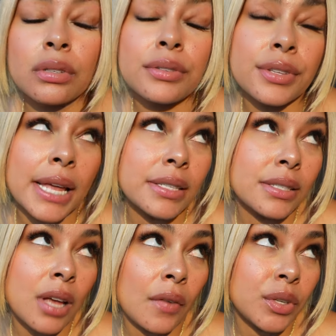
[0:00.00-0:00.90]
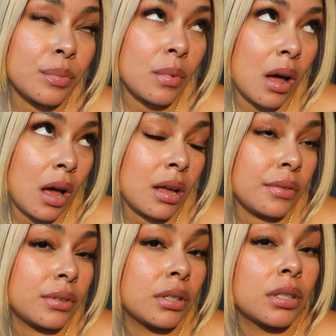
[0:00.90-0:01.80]
So that's a soft mauve.
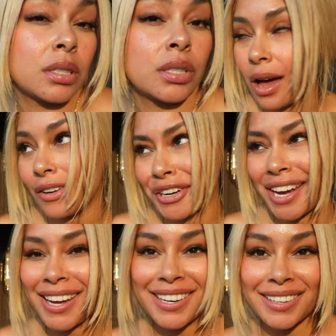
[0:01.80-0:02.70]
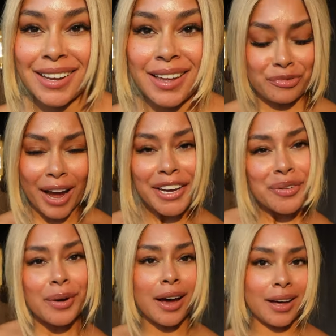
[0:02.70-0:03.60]
All right, rocking
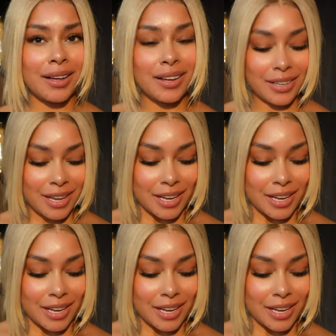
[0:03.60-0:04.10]
with her.